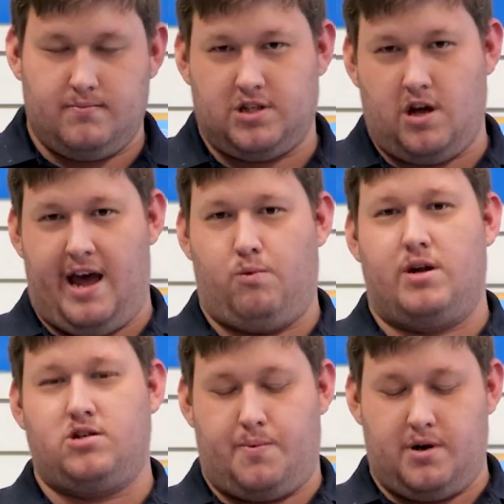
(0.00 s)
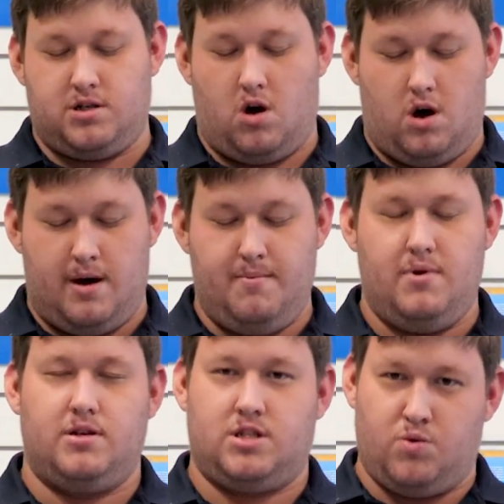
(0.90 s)
So add 1 drop at a
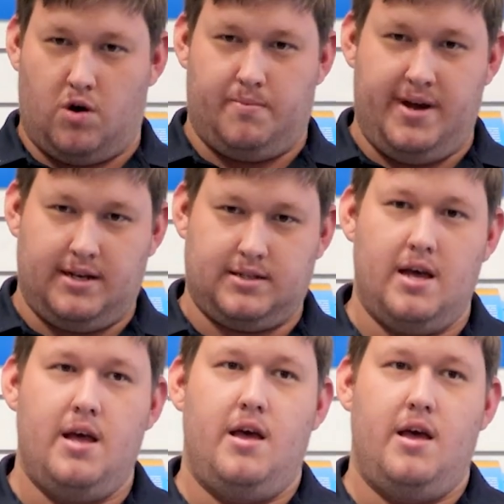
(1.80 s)
time, swirl to mix,